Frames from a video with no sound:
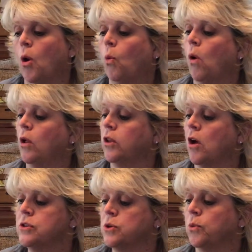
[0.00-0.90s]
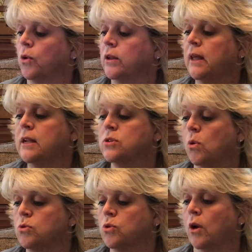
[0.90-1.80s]
Walt also worried that his
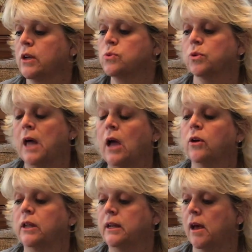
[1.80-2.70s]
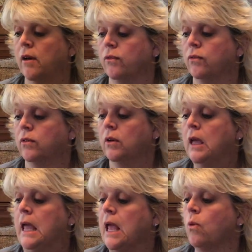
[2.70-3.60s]
own drawings were not good enough.
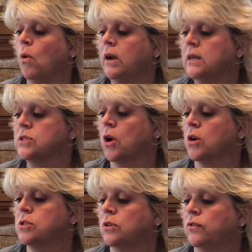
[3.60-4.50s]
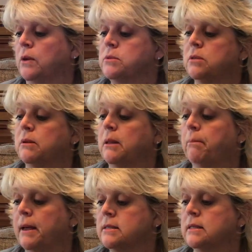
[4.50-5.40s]
He wanted his cartoon films to be the
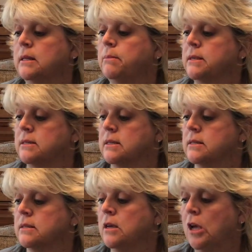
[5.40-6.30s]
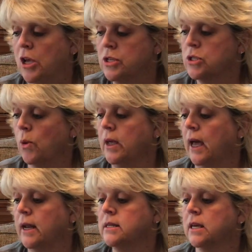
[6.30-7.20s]
best in the business, so he
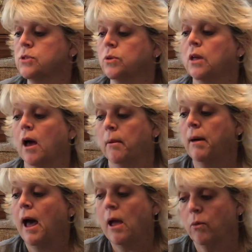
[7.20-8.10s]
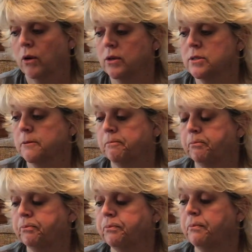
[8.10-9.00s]
got in touch with Ub Iwerks.
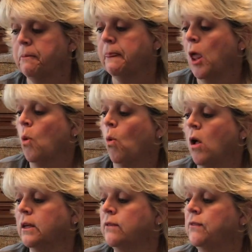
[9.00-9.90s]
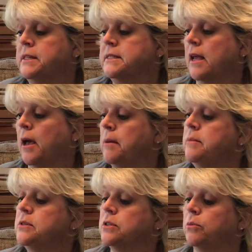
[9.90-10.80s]
Walt convinced
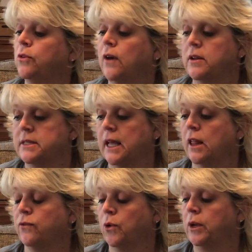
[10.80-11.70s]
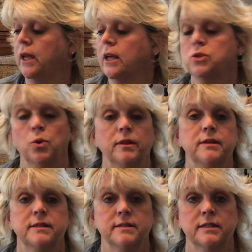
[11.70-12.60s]
Ub to move out to California and join the
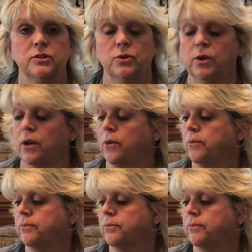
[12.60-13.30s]
Disney studio.